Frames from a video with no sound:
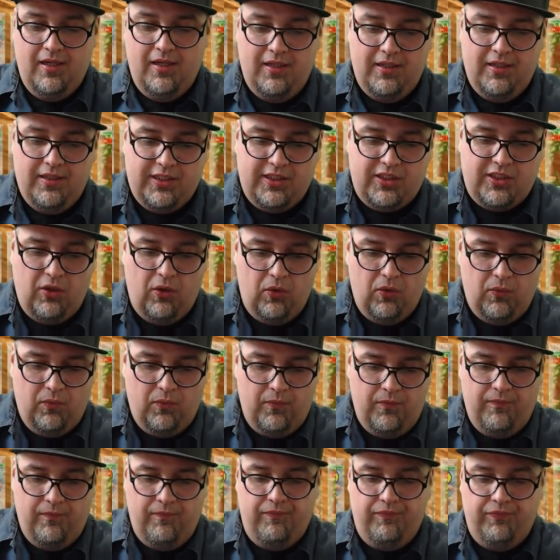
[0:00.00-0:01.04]
So
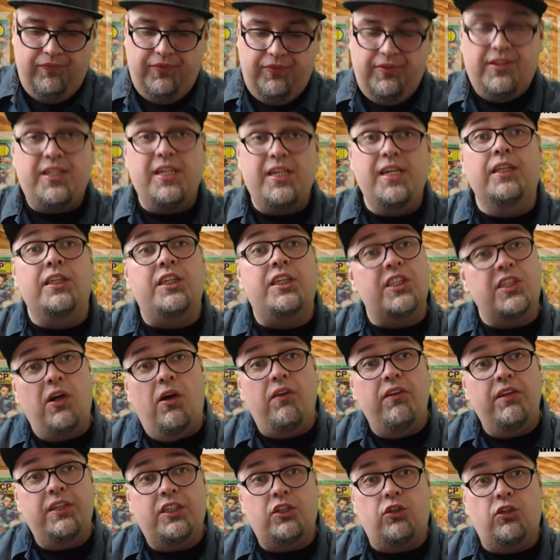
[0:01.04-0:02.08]
to install
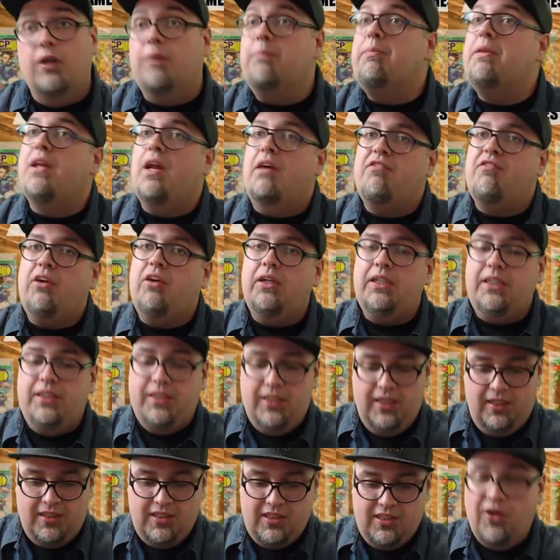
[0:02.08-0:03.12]
the script, and I've already
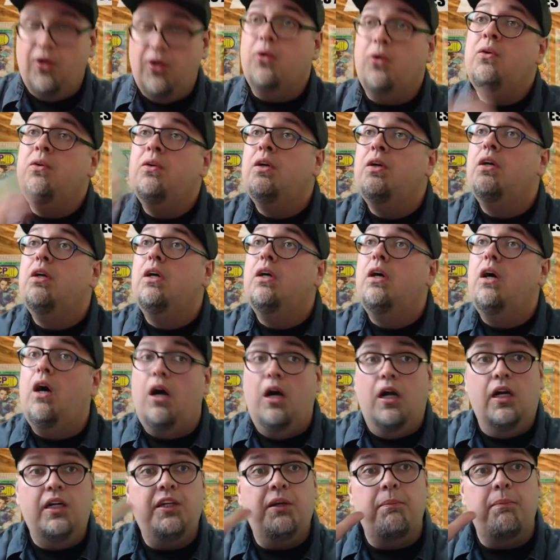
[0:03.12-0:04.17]
done so,
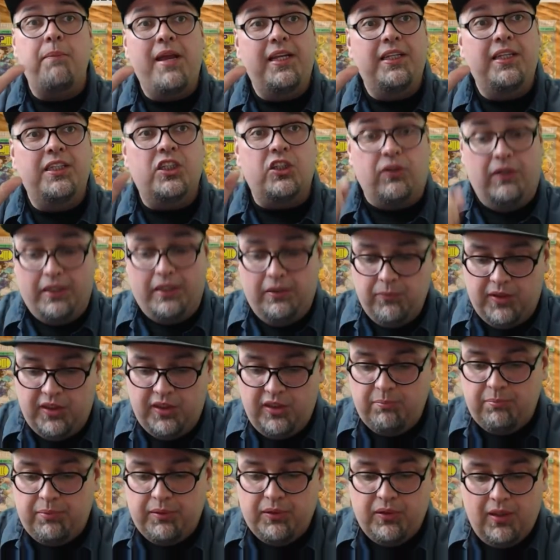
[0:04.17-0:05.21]
on your main screen when you
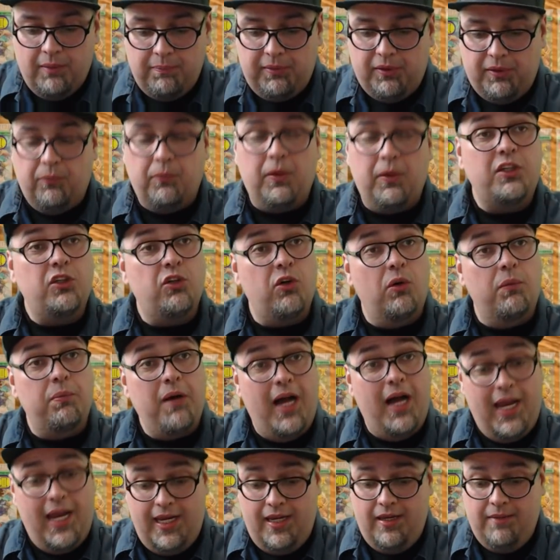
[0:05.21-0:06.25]
boot up your
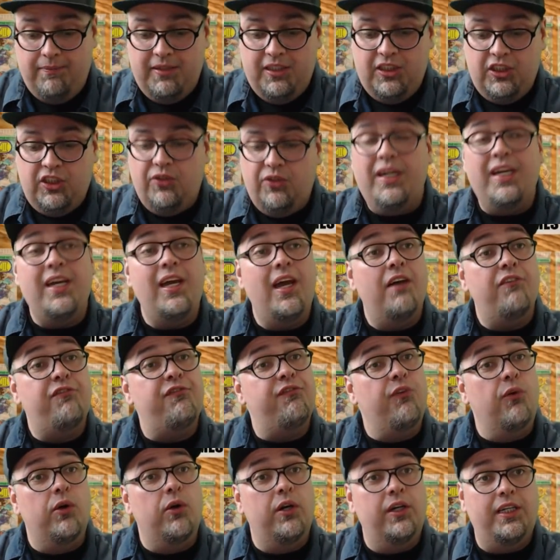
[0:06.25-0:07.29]
RetroPie image, you hit
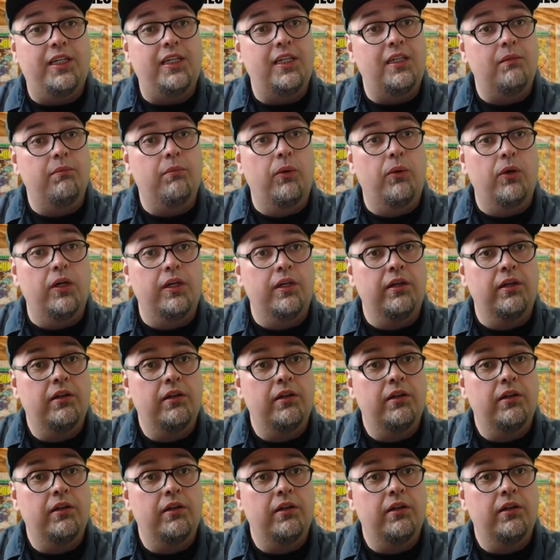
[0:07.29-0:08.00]
F4 on the keyboard,